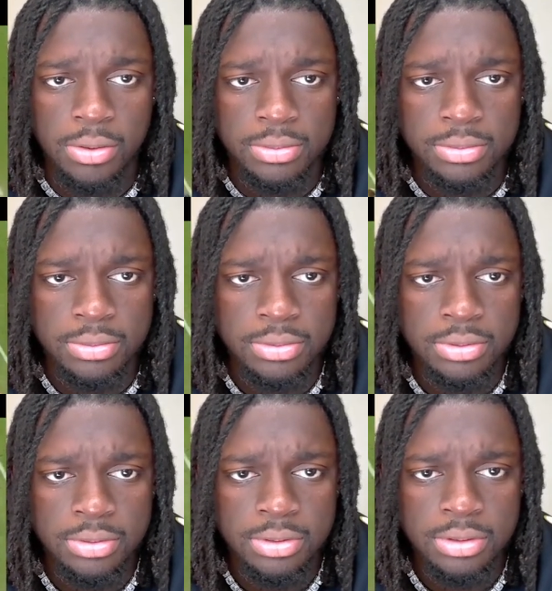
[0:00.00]
With
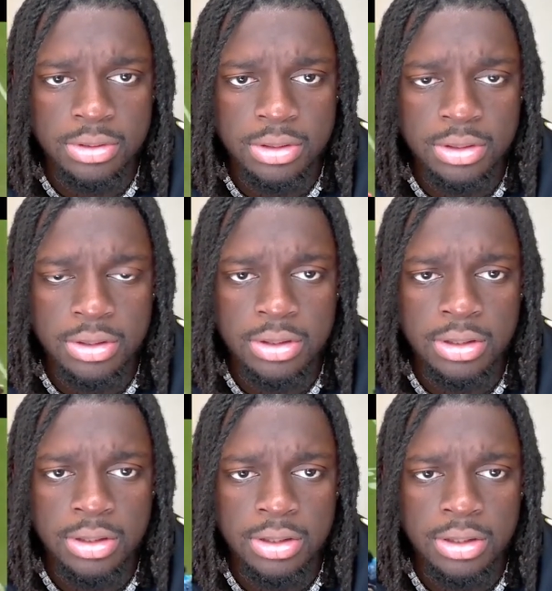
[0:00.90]
Lane Kiffin
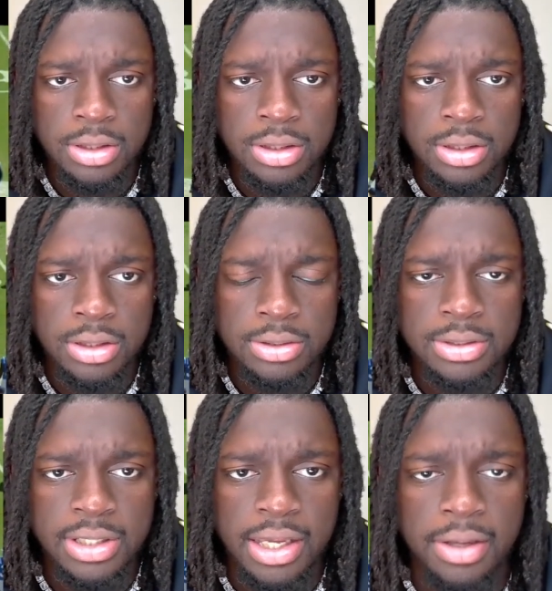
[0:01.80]
calling the shots,
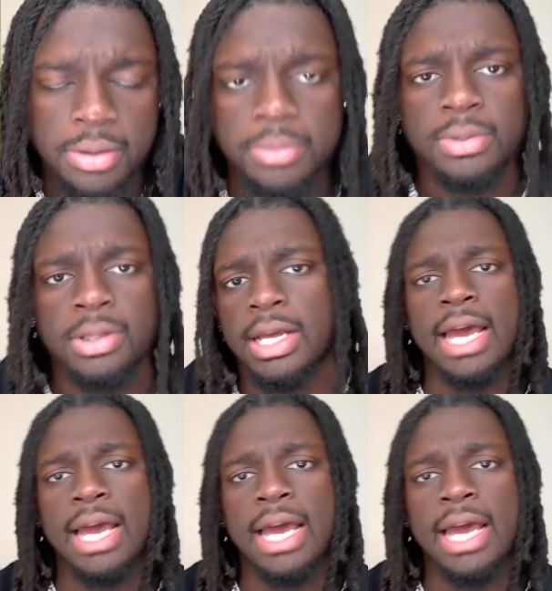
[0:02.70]
here's damn. Malik Heath.